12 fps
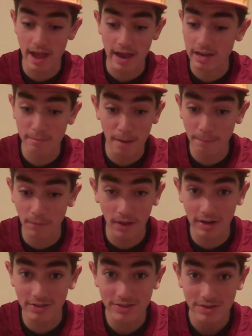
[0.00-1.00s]
any of my
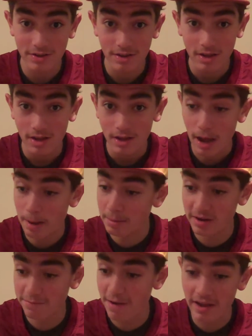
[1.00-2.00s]
players? I
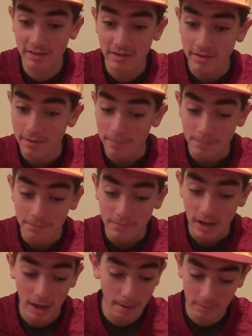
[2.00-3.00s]
mean, in fact,
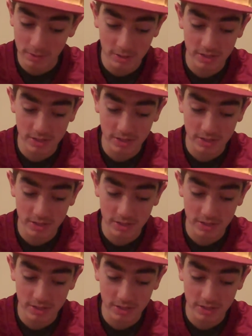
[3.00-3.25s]
I'm